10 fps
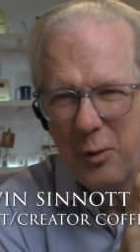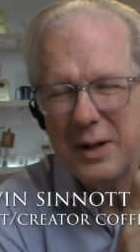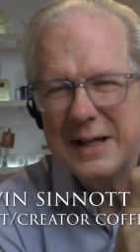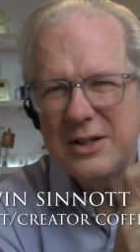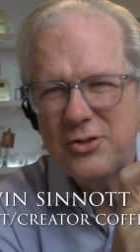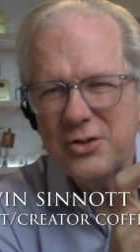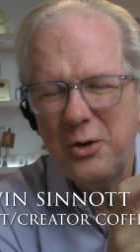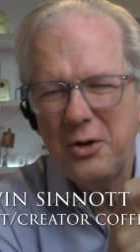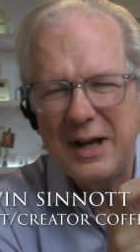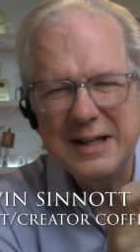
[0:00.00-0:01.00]
Well, that's the
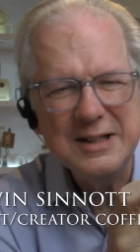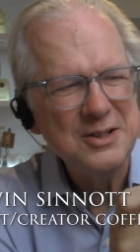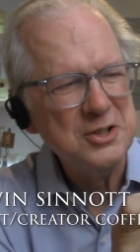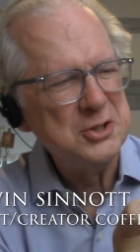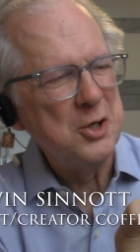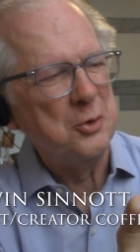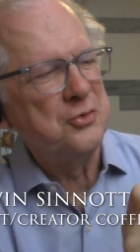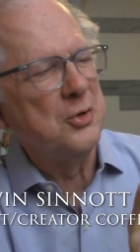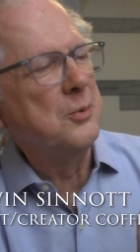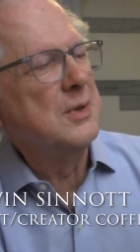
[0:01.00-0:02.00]
whole idea of the show,
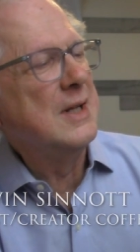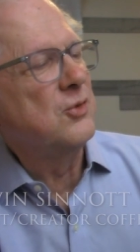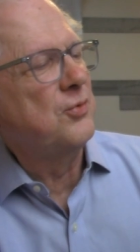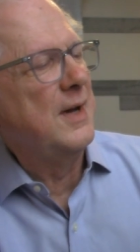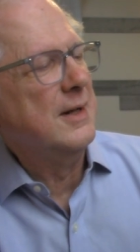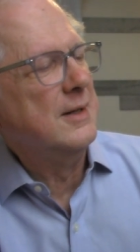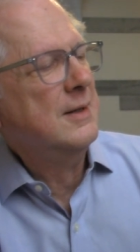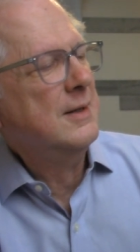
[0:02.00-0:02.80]
so that's fine.